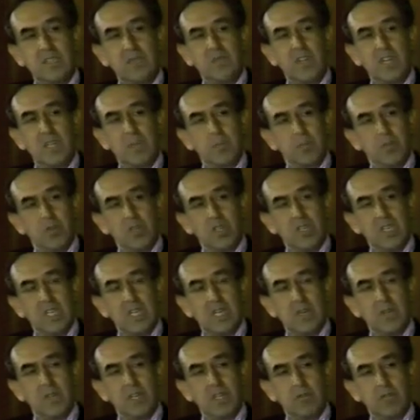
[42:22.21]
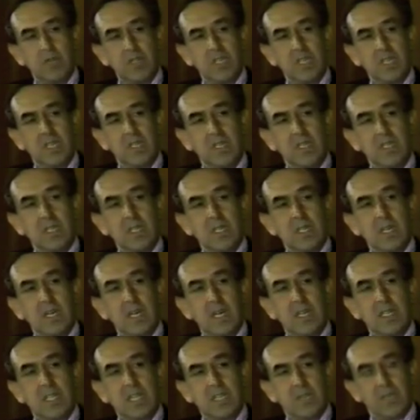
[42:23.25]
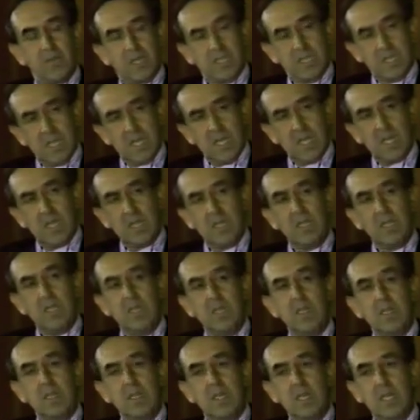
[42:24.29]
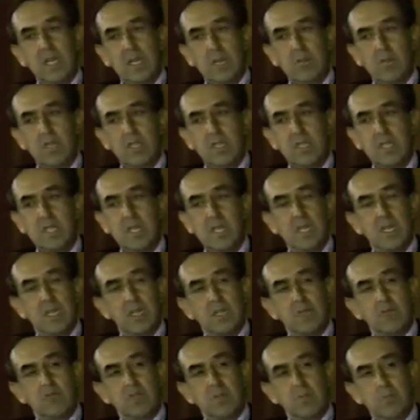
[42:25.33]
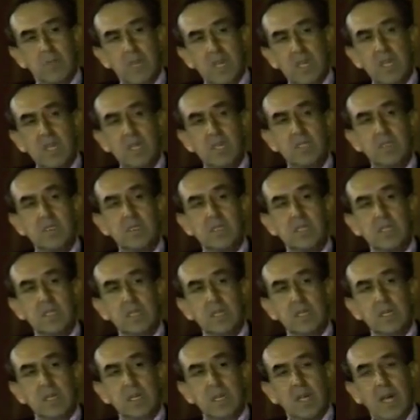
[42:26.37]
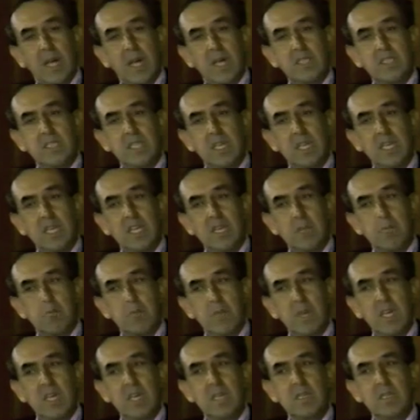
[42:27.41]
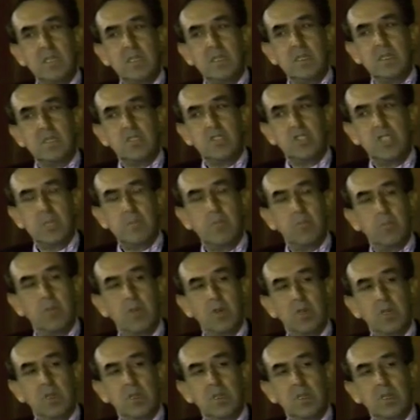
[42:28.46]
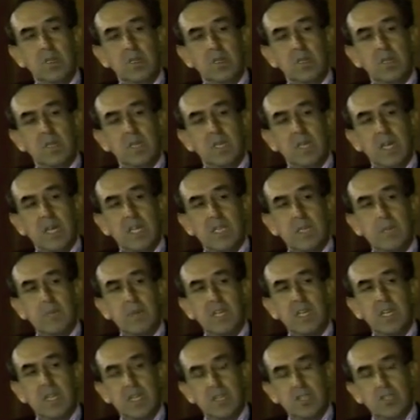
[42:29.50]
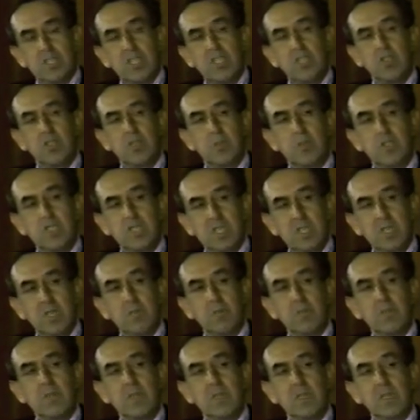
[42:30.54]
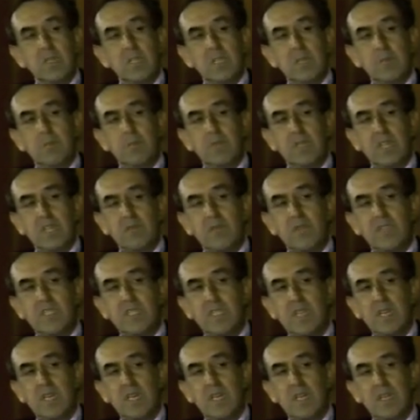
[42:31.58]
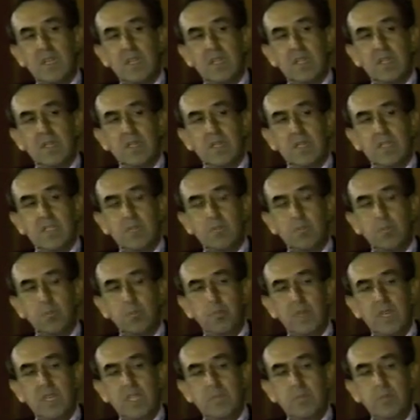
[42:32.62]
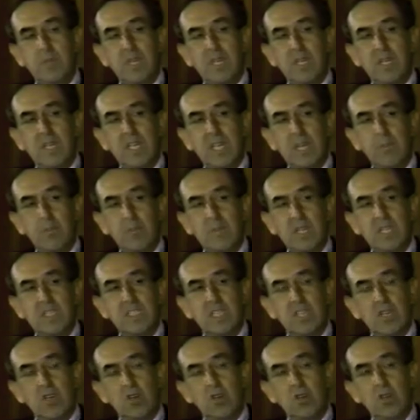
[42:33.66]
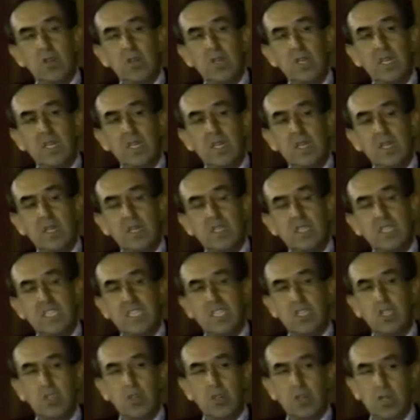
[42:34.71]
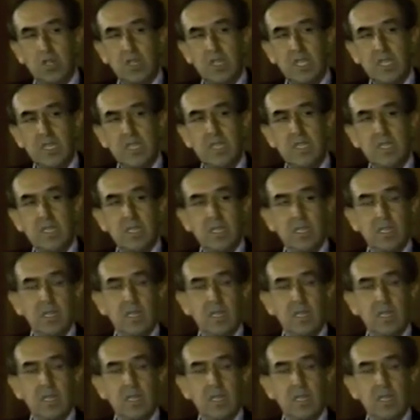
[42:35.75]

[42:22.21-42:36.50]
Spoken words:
very important and very real. And that facade in our design remains as the main symbol and the main entrance of the museum. That facade is being kept as the only discordant